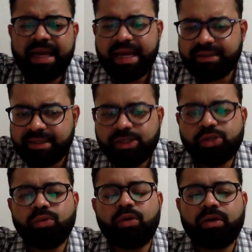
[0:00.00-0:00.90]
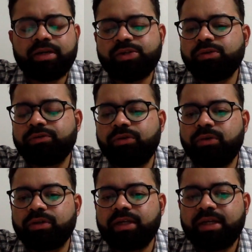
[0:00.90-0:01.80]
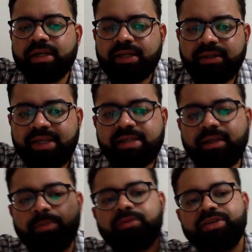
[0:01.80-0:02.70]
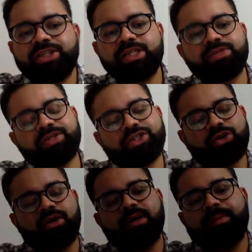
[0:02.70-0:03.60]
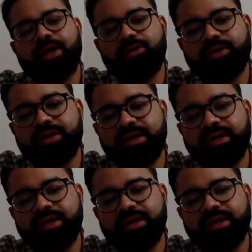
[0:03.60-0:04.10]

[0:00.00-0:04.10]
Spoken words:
and then so on and so forth. These are the provisions which talk about